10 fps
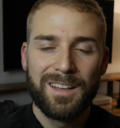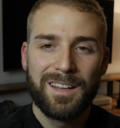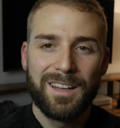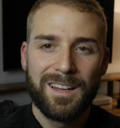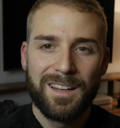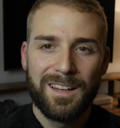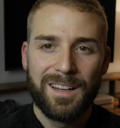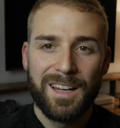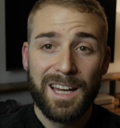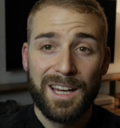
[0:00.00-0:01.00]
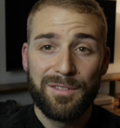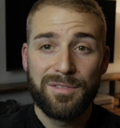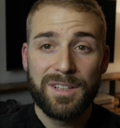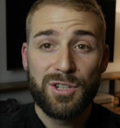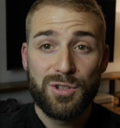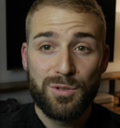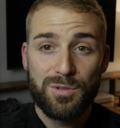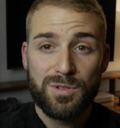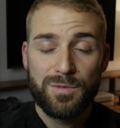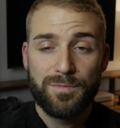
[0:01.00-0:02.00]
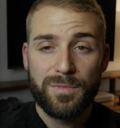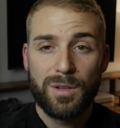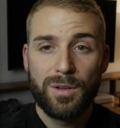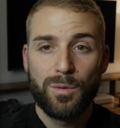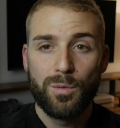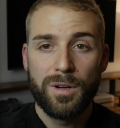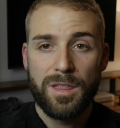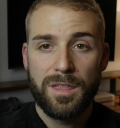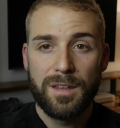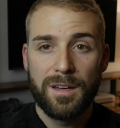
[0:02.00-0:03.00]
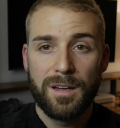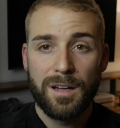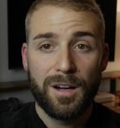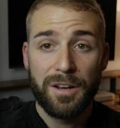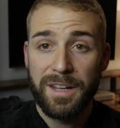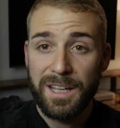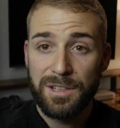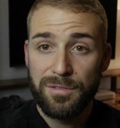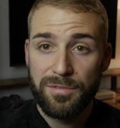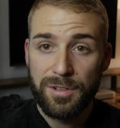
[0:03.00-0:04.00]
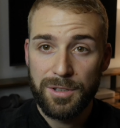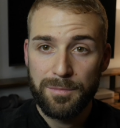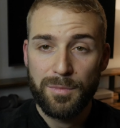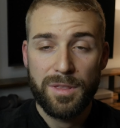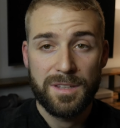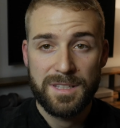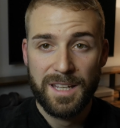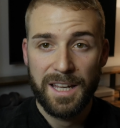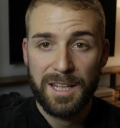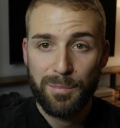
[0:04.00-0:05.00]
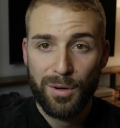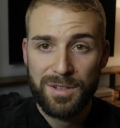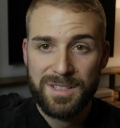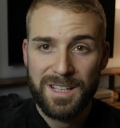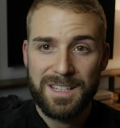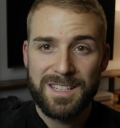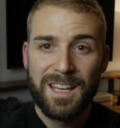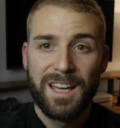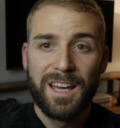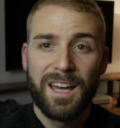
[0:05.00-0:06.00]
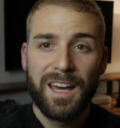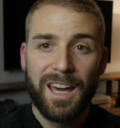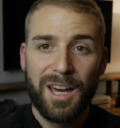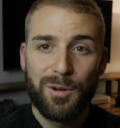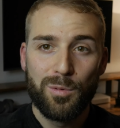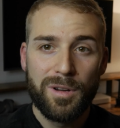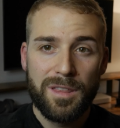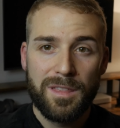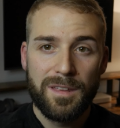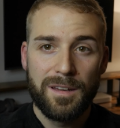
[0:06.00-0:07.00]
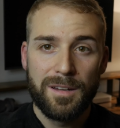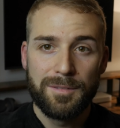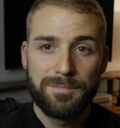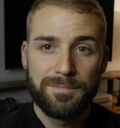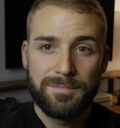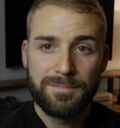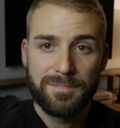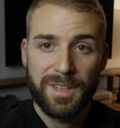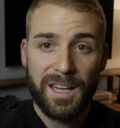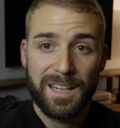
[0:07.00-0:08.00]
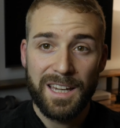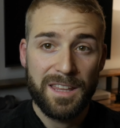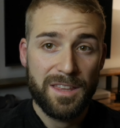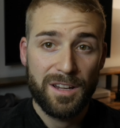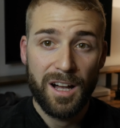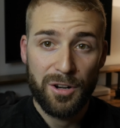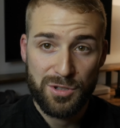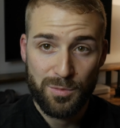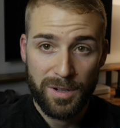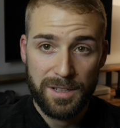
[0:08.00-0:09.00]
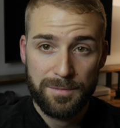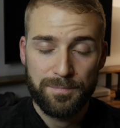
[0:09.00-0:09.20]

have issues with color negative film, with the scanning process, and with getting the colors right,